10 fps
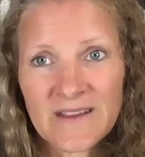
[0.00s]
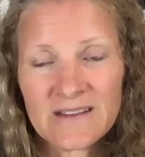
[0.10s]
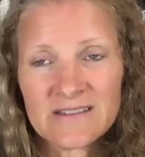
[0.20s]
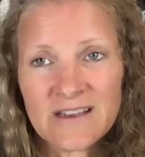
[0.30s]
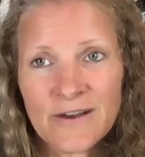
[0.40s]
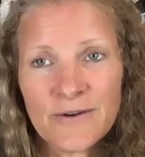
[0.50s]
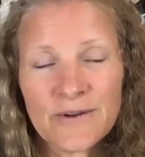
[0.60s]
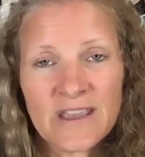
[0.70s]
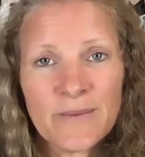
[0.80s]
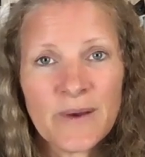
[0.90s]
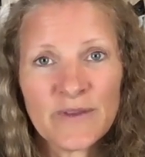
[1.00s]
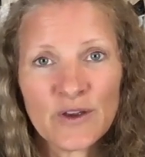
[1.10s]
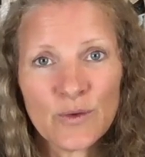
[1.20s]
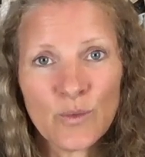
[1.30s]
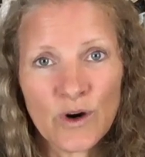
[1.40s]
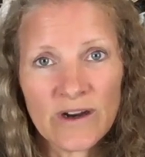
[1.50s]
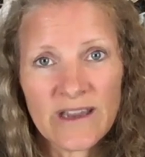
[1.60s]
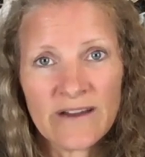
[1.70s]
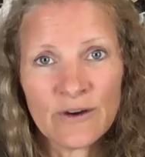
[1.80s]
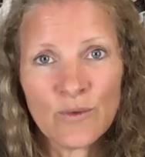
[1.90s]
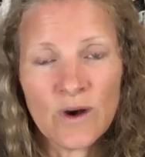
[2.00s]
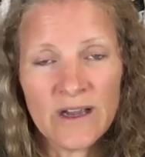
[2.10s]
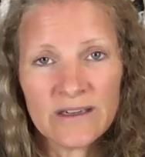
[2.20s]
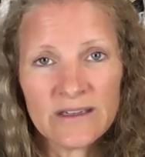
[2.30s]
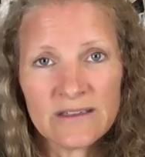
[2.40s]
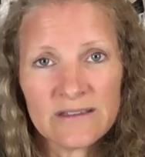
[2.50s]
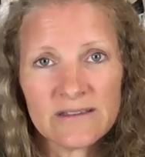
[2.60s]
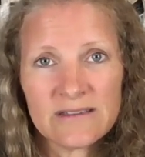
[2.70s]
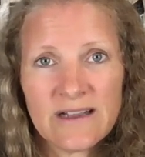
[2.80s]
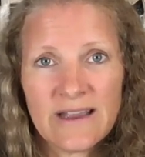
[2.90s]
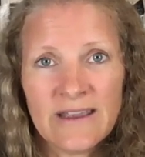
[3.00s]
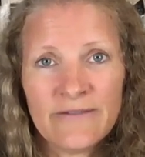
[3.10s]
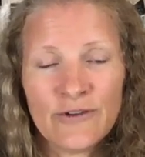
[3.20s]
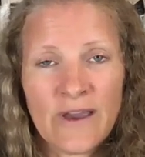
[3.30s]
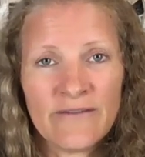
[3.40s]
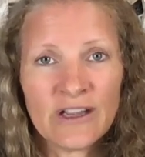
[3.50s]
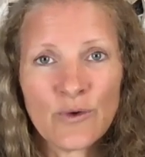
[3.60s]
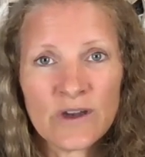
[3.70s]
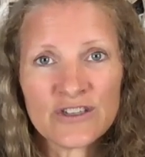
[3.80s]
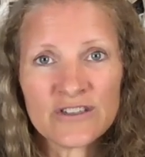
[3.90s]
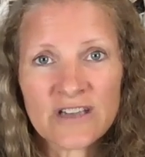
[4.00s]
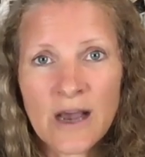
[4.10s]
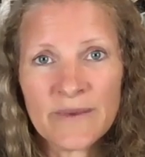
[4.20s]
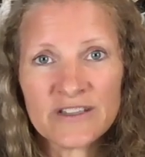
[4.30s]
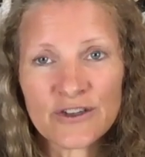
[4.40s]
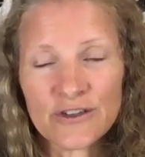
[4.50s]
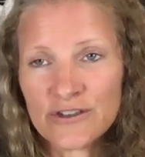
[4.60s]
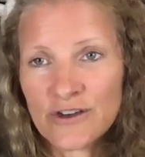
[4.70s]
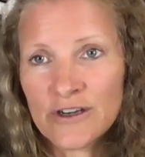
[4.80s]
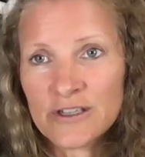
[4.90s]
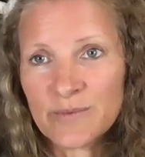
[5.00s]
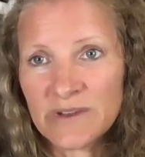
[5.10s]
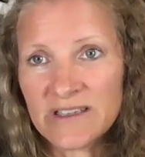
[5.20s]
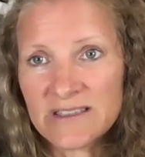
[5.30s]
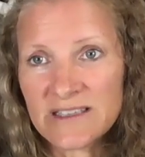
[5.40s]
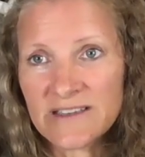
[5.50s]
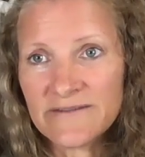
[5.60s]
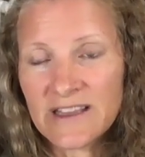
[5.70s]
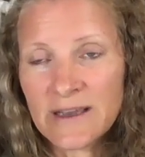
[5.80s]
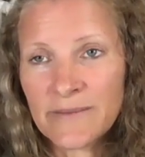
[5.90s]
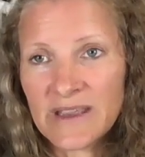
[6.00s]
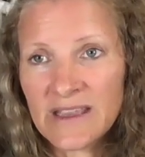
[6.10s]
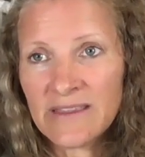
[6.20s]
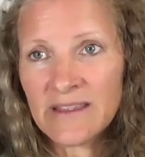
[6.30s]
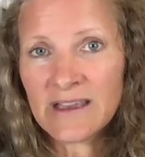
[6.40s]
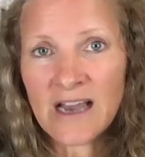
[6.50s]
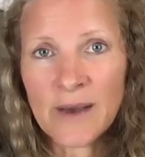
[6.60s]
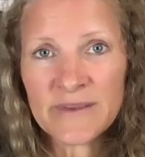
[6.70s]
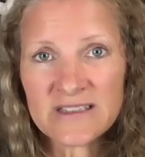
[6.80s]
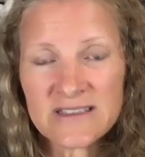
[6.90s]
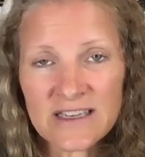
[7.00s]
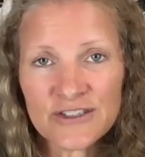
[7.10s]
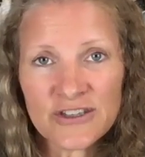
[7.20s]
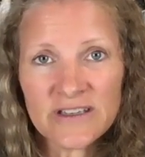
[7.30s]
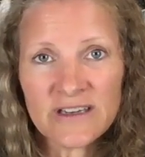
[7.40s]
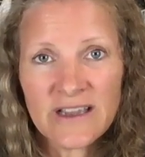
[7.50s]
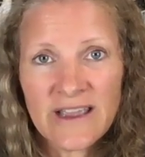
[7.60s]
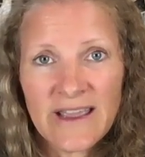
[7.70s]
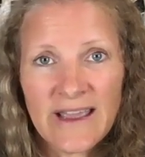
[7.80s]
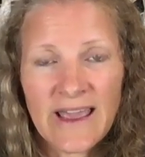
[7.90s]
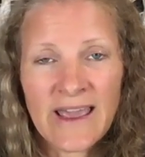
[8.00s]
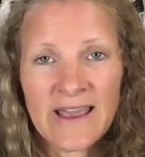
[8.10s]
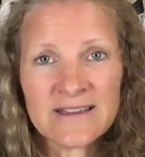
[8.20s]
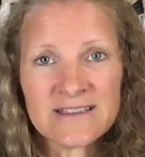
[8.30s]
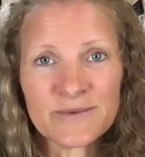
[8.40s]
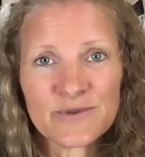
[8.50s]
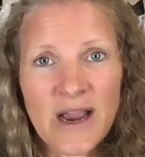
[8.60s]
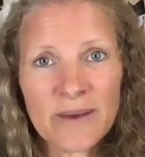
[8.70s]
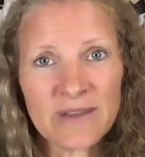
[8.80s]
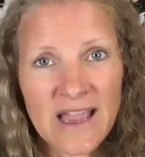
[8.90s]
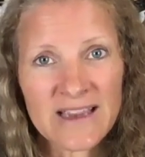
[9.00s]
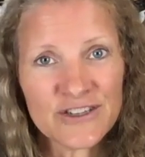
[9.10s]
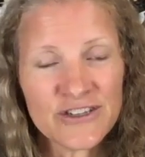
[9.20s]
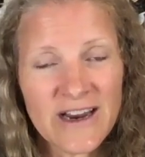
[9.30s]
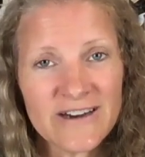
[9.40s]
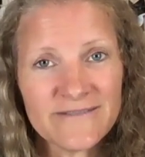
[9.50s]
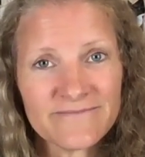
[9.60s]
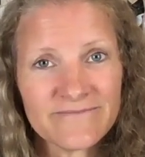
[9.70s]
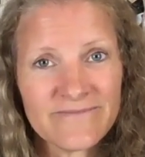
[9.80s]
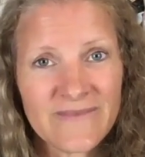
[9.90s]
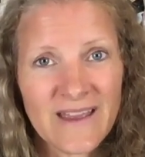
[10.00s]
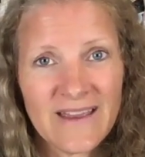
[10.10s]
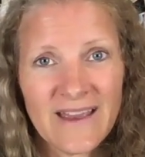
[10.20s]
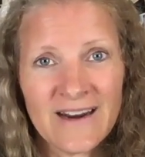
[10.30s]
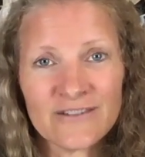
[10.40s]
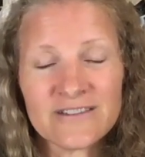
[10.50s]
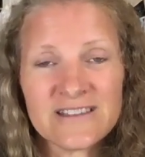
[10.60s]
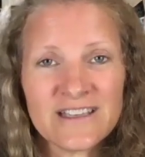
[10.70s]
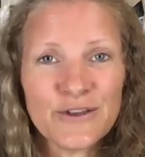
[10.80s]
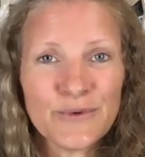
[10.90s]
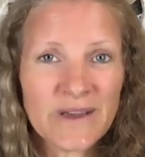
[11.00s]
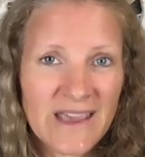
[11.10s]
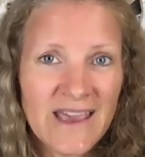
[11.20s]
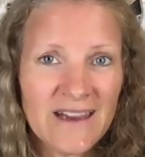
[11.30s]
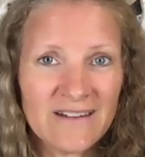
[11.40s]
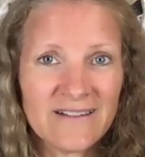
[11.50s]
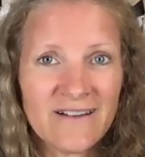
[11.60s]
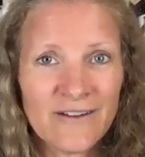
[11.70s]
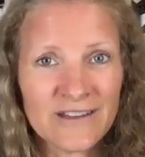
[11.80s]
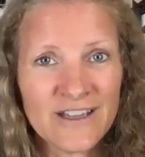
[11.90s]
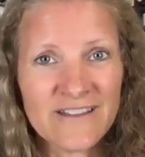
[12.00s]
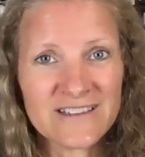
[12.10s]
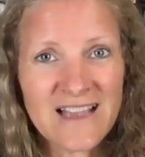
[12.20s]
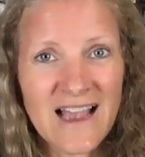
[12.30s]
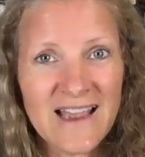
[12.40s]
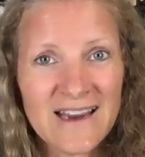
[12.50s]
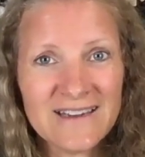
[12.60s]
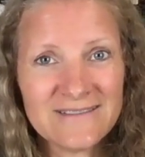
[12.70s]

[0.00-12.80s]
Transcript: So keep up the good work, everyone. If you have any questions, comments, or concerns, please leave them in the comments section, and subscribe, like, and share. And I'll see you again on the other side.